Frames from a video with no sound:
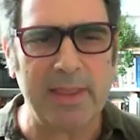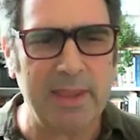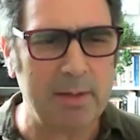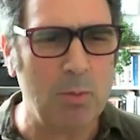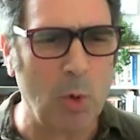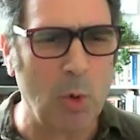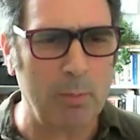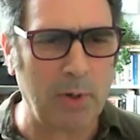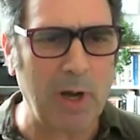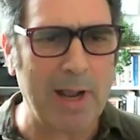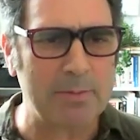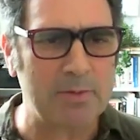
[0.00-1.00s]
think
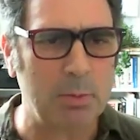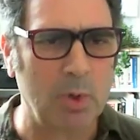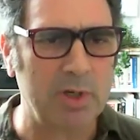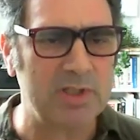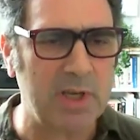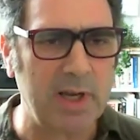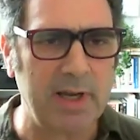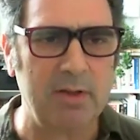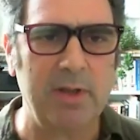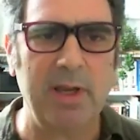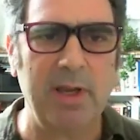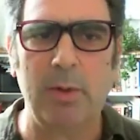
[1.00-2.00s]
perhaps more
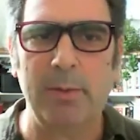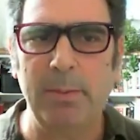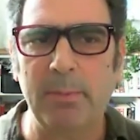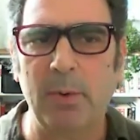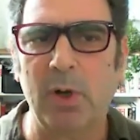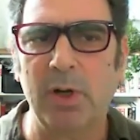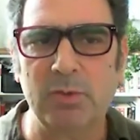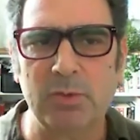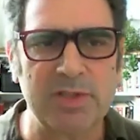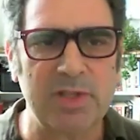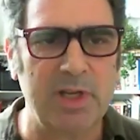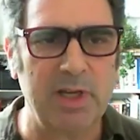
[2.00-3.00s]
excitingly, what people are
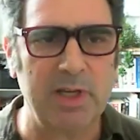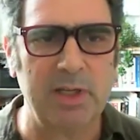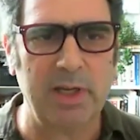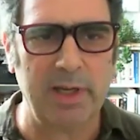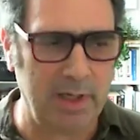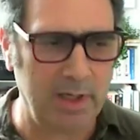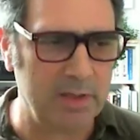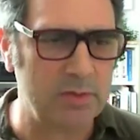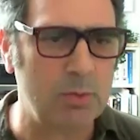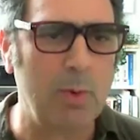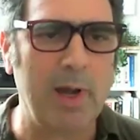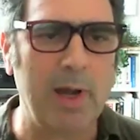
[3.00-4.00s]
interested in is
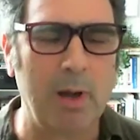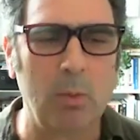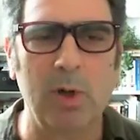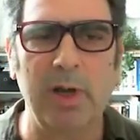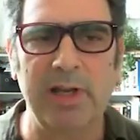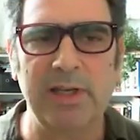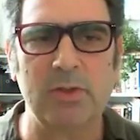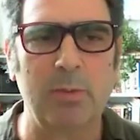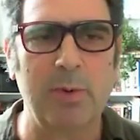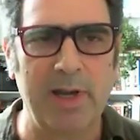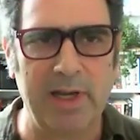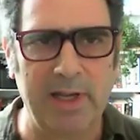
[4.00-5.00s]
where we're
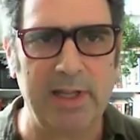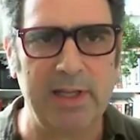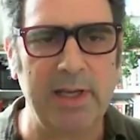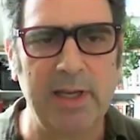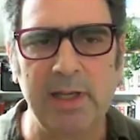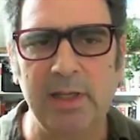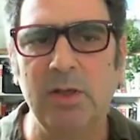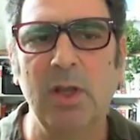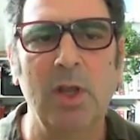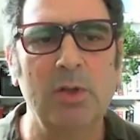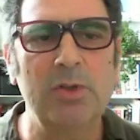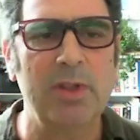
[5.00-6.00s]
integrating it
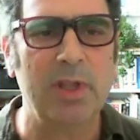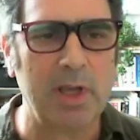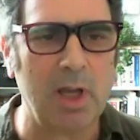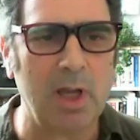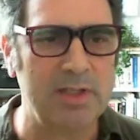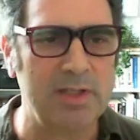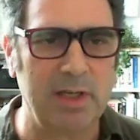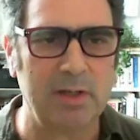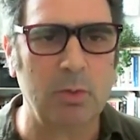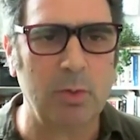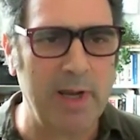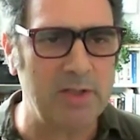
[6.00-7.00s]
into the content
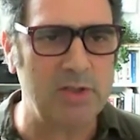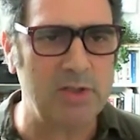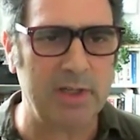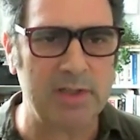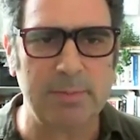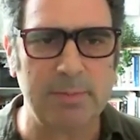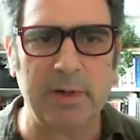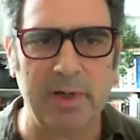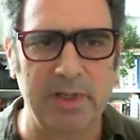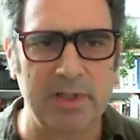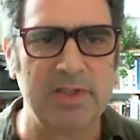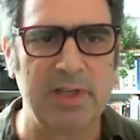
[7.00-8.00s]
creation
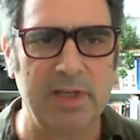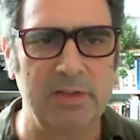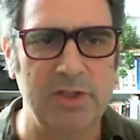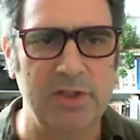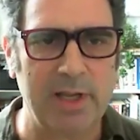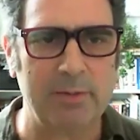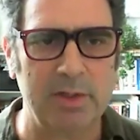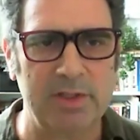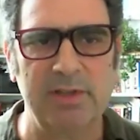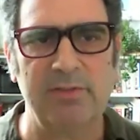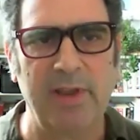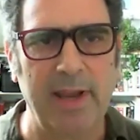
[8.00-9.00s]
experience and
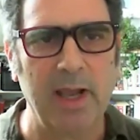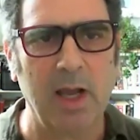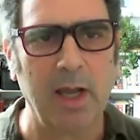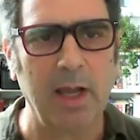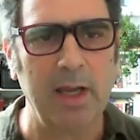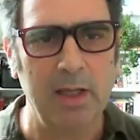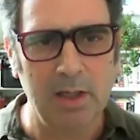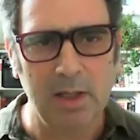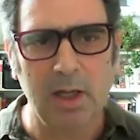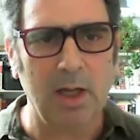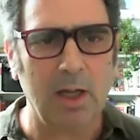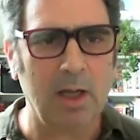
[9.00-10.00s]
generative AI.
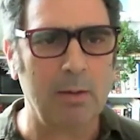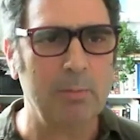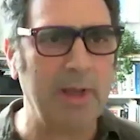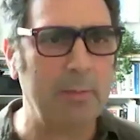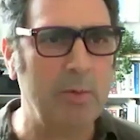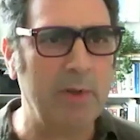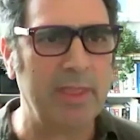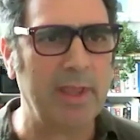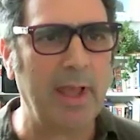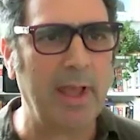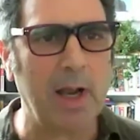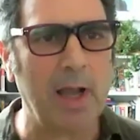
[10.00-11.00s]
And with
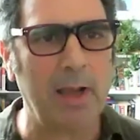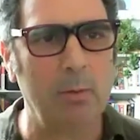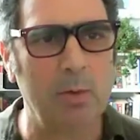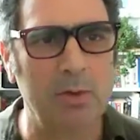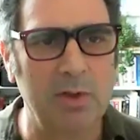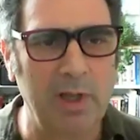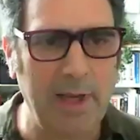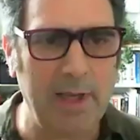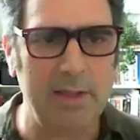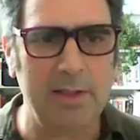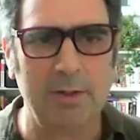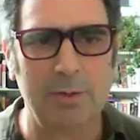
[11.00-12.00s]
that, I will
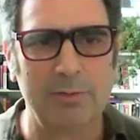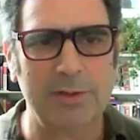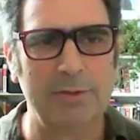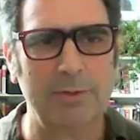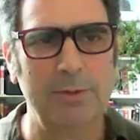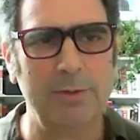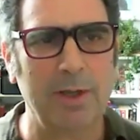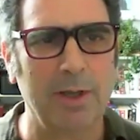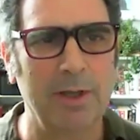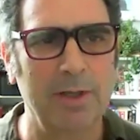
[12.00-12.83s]
hand it over to Luca.